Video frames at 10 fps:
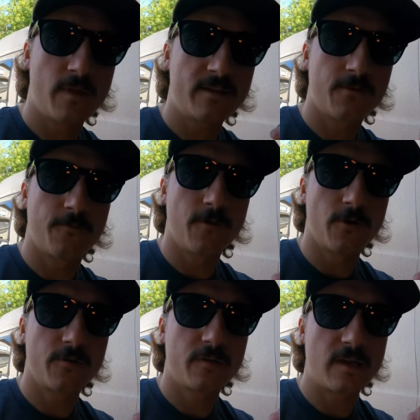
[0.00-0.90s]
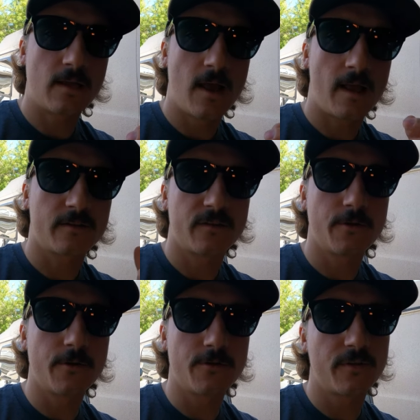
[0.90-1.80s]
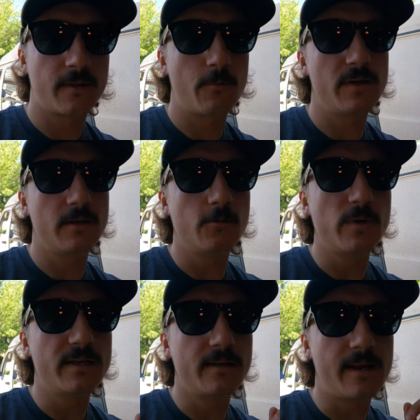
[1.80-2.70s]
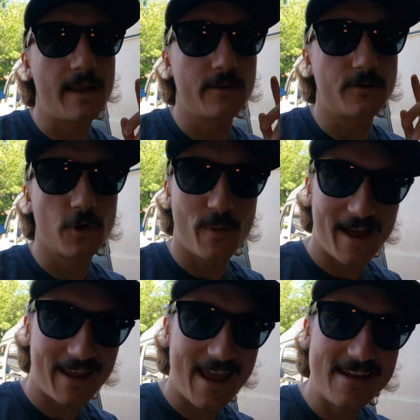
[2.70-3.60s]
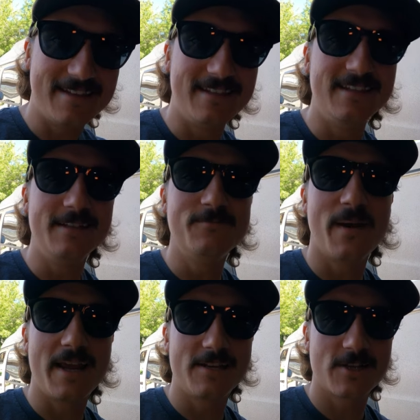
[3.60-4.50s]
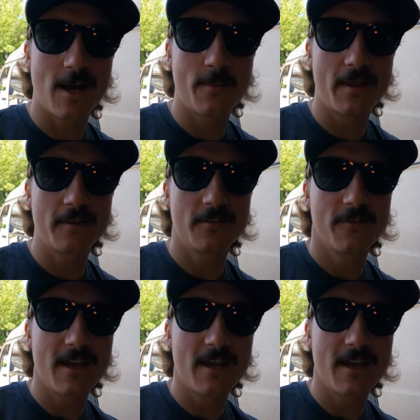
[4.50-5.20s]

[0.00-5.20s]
So that's the first exterior thing that we did. We did a Durabak 18 paint job on this